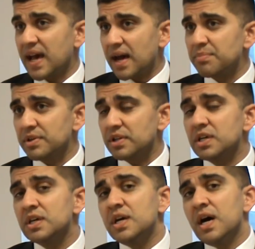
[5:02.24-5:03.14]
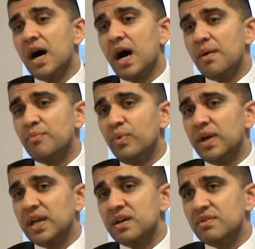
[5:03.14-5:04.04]
to happen.
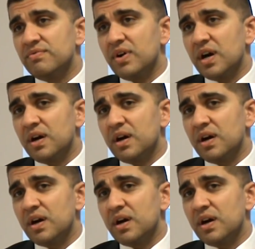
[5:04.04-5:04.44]
We have,